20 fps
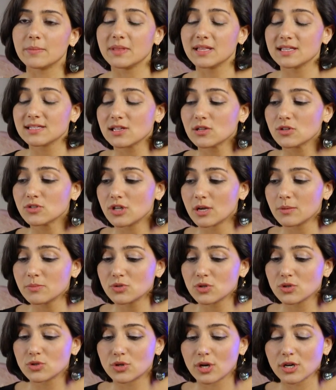and these little
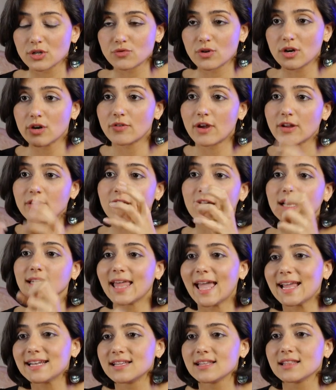dumpster trucks run around
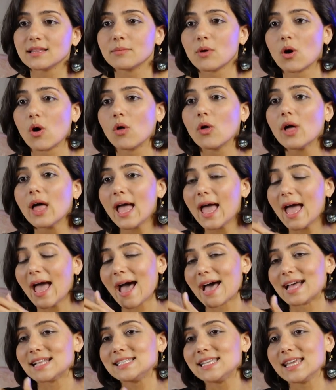collecting them all
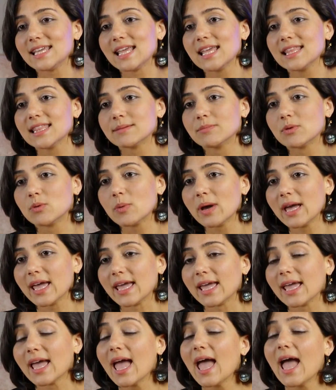and taking them
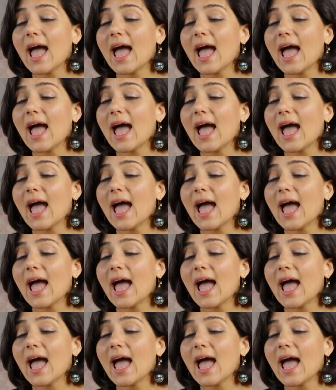away.